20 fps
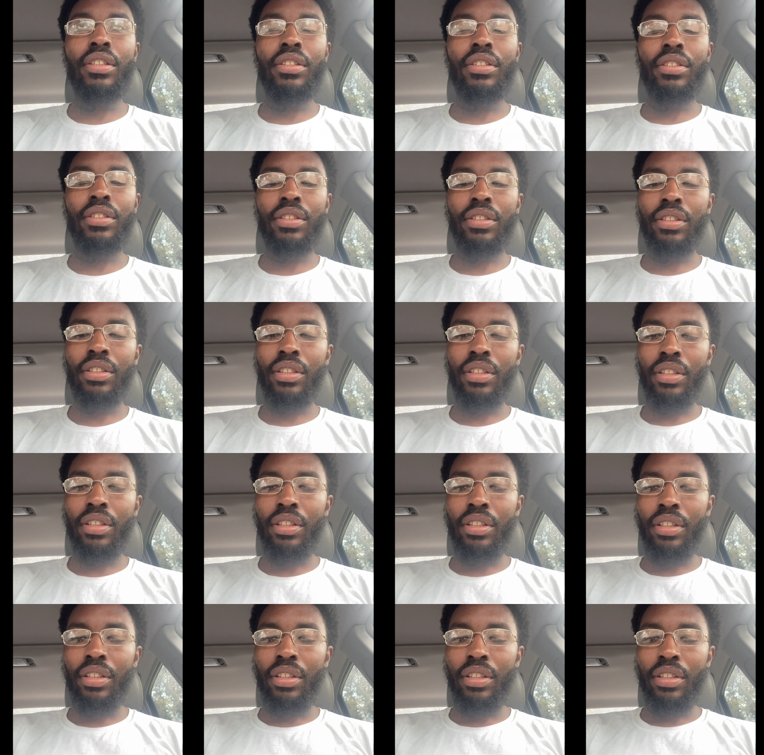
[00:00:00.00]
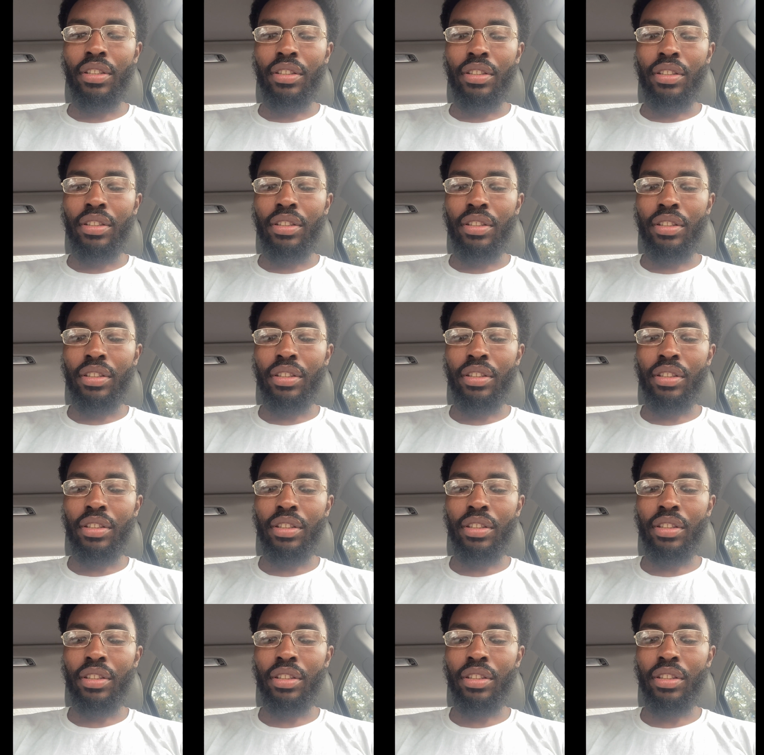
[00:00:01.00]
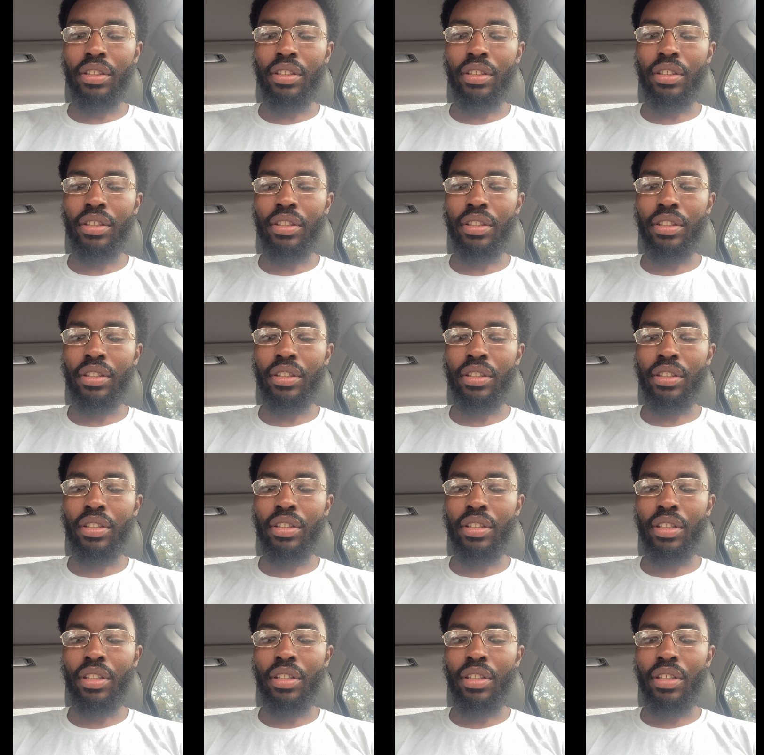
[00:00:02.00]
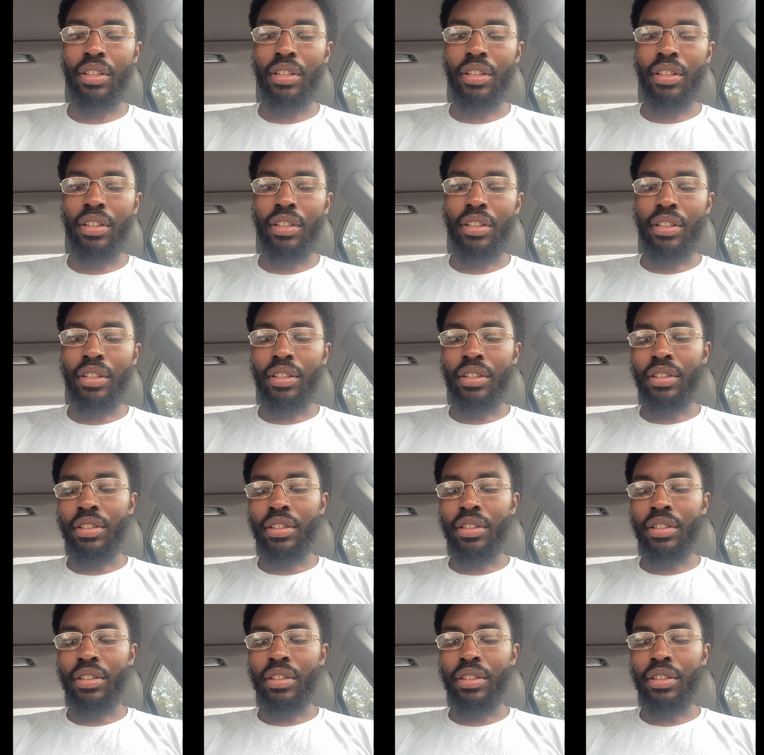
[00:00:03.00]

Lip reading: No one is speaking in this clip.